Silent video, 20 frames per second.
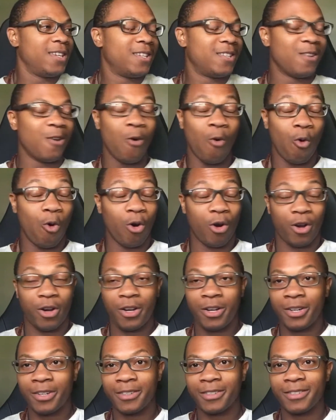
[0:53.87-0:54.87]

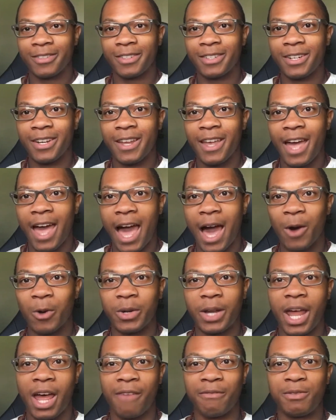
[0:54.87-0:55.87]
Or I would
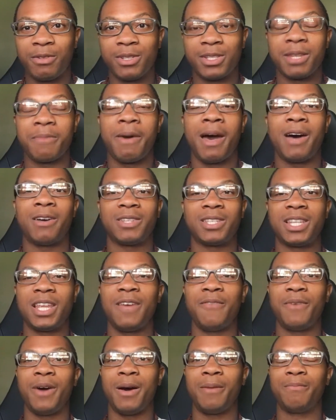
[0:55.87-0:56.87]
have to somehow
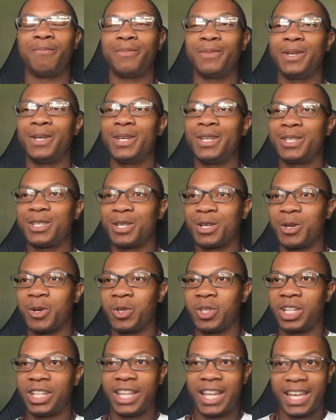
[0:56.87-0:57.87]
save up to go
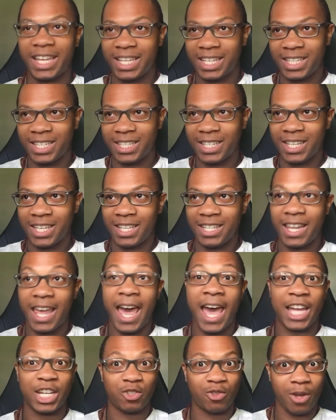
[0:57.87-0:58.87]
to like the
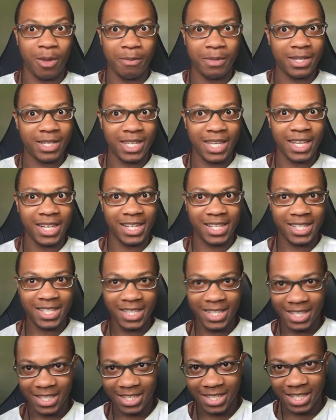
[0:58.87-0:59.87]
ashram in
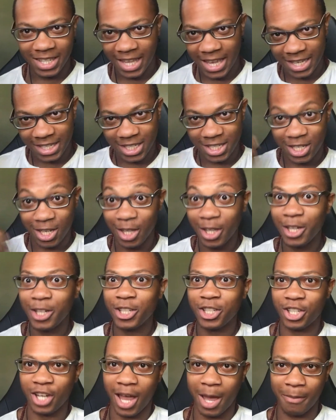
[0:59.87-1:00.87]
Tennessee to learn
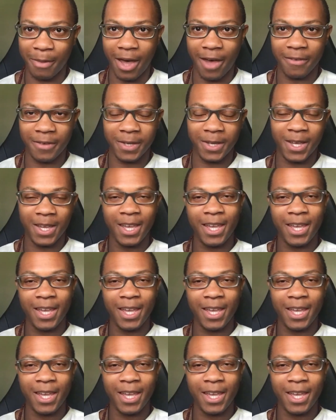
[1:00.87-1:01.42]
Shambhavi.